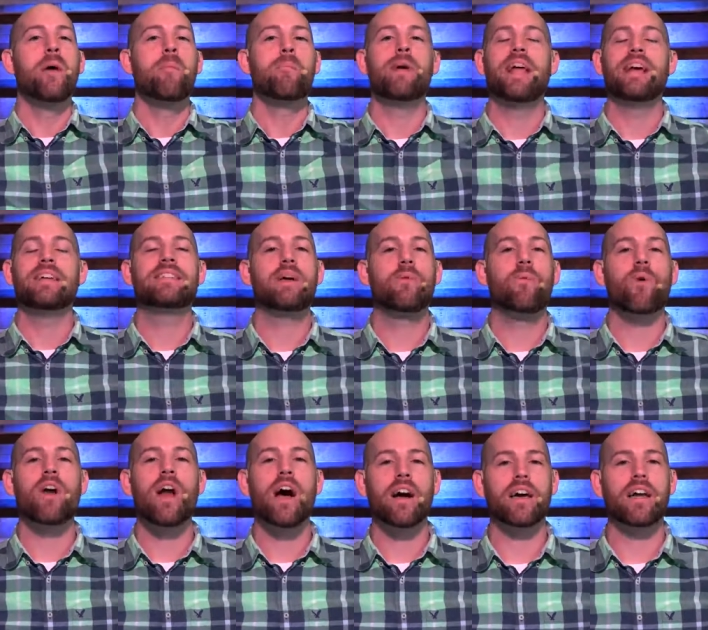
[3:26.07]
But they said,
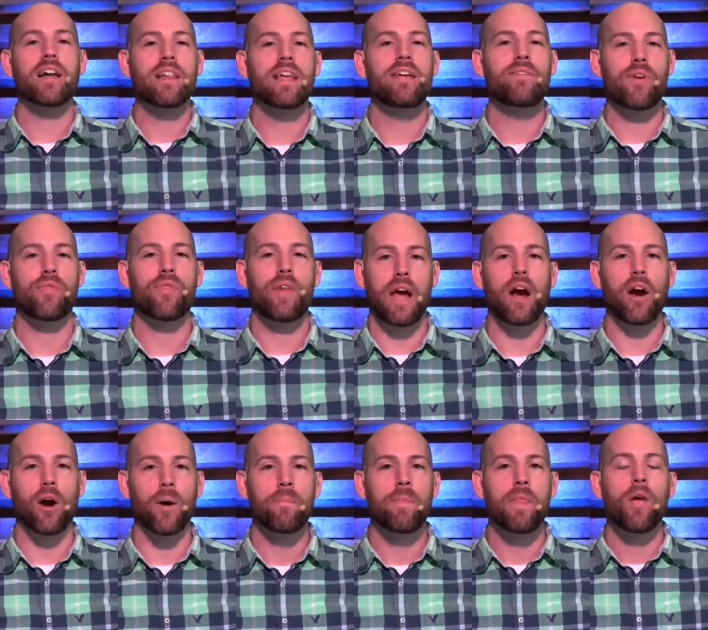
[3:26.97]
we're not going to leave it
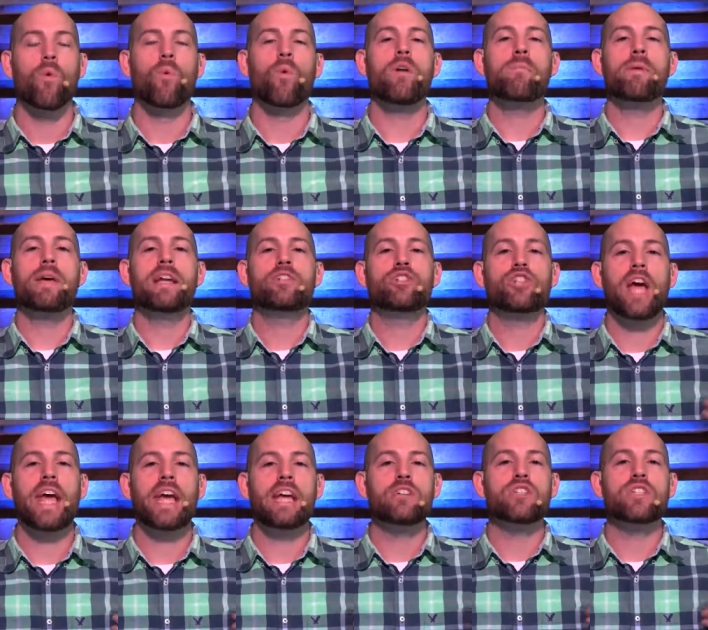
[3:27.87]
there. We've been
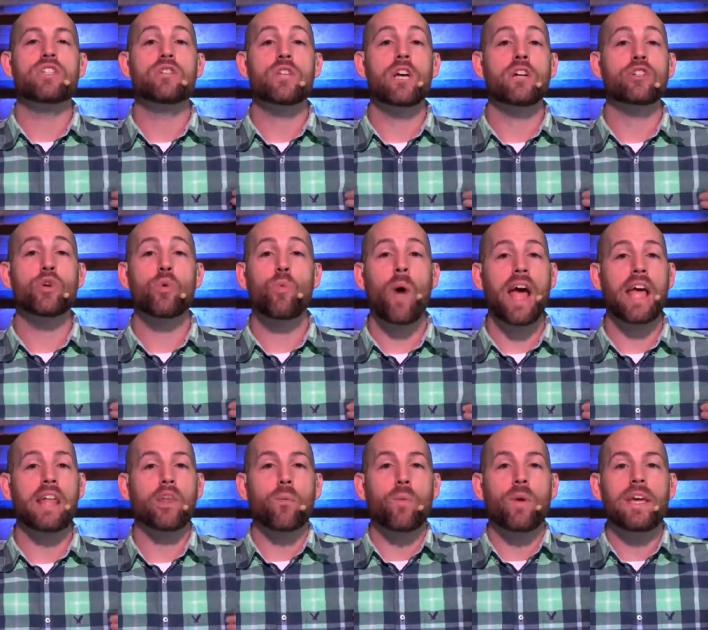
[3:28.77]
changed in such a
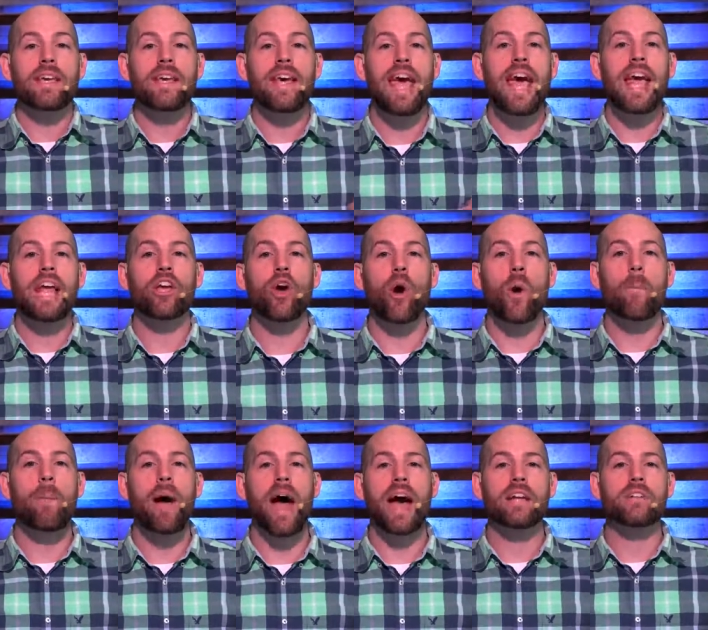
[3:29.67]
way that we can't go
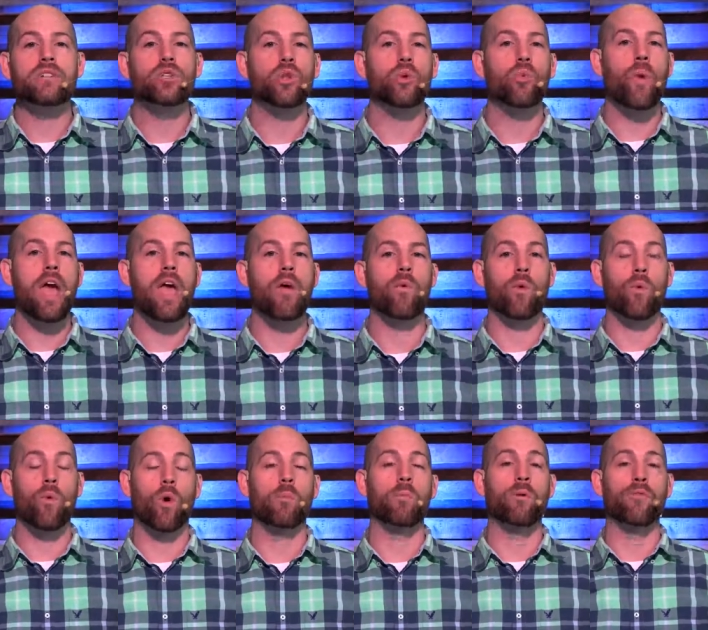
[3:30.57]
back to the way we
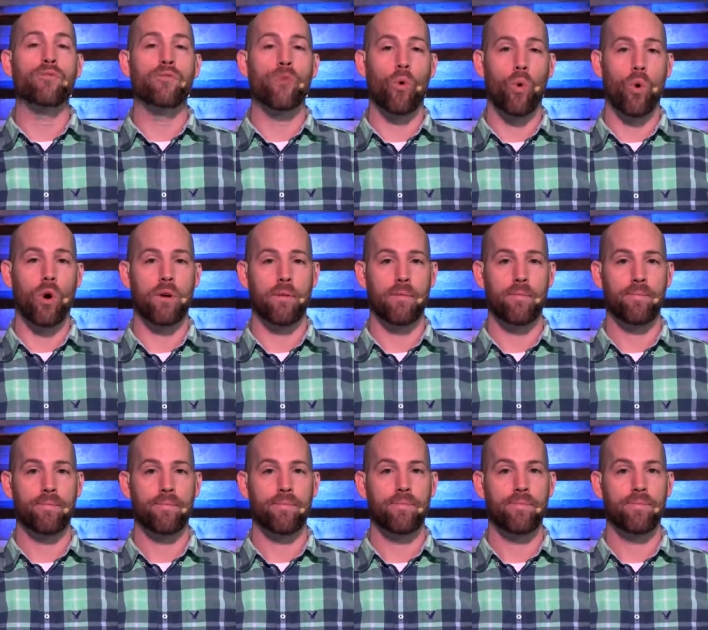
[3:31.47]
were before.
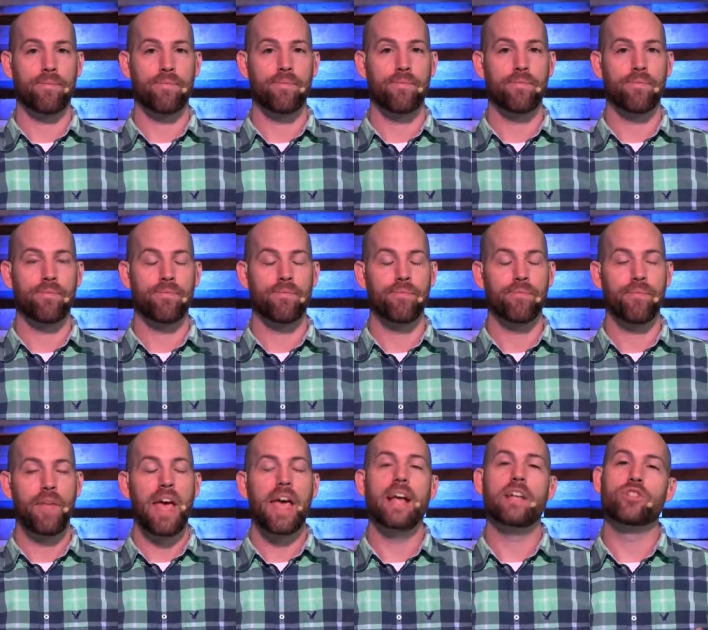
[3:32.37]

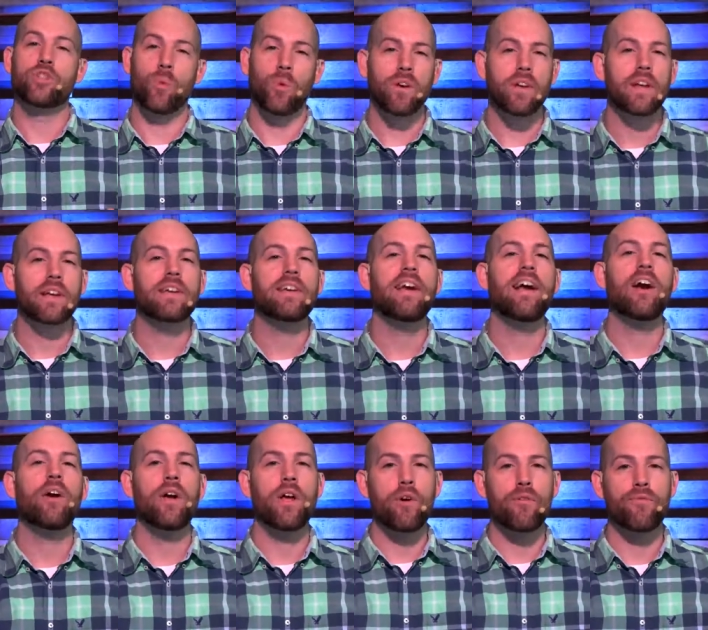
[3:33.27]
And so we're going to
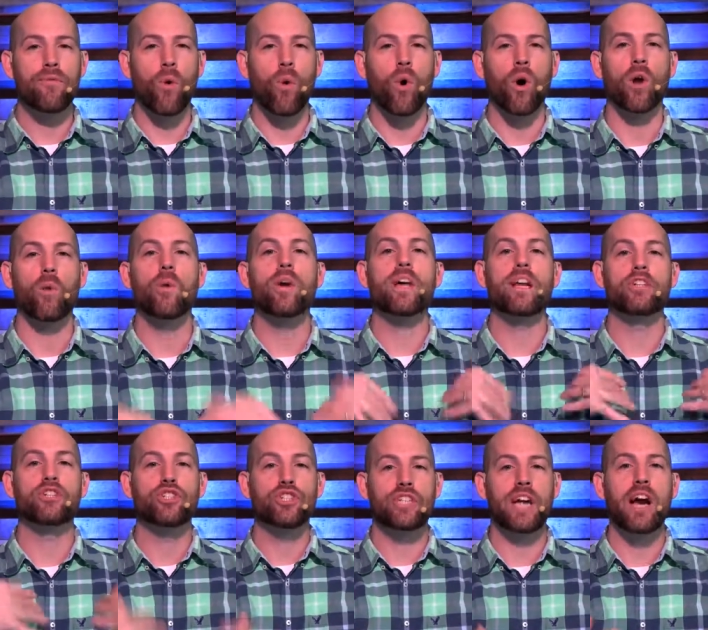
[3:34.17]
carry it forward and we're going
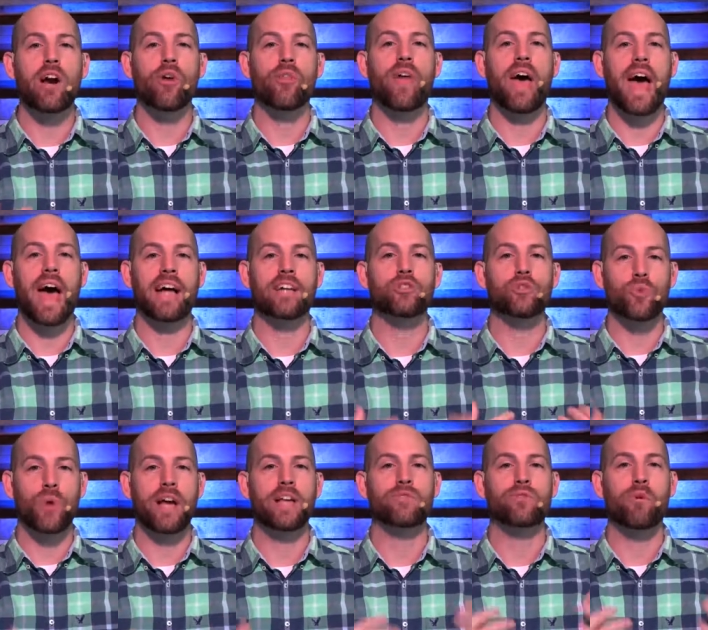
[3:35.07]
to share that
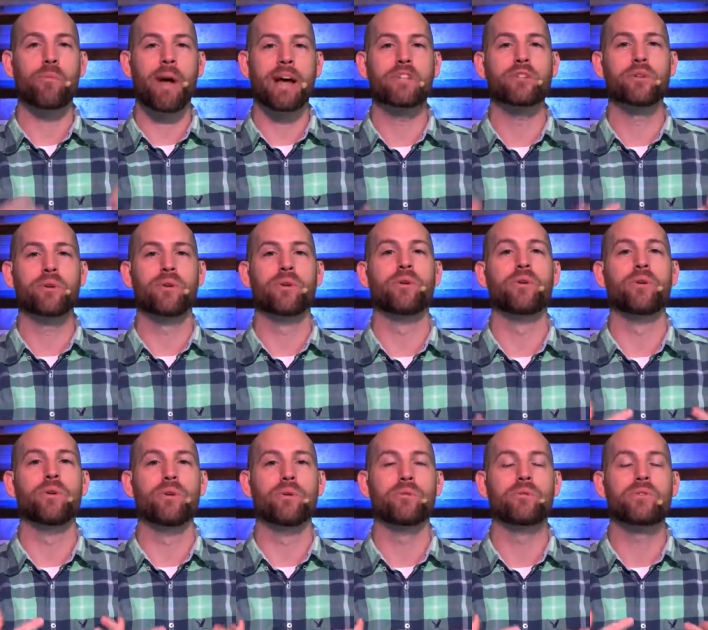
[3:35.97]
transformational
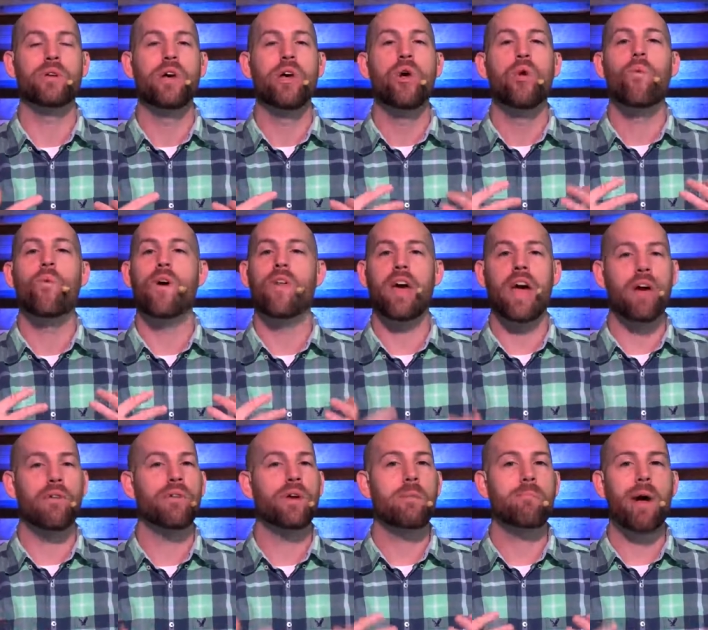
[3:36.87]
news with
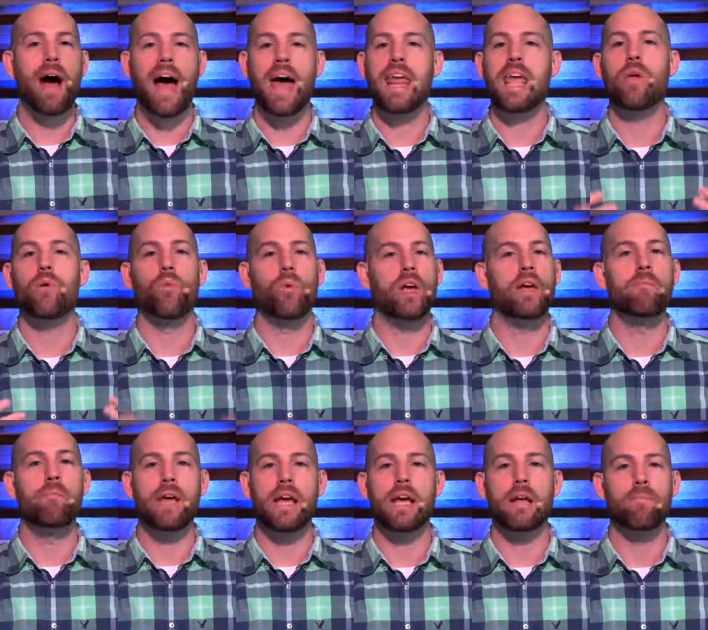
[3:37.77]
everybody we
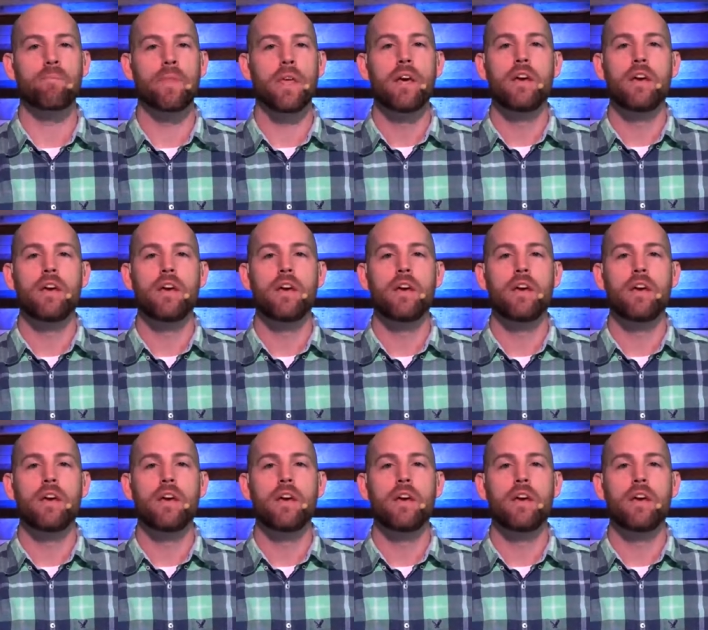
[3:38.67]
meet.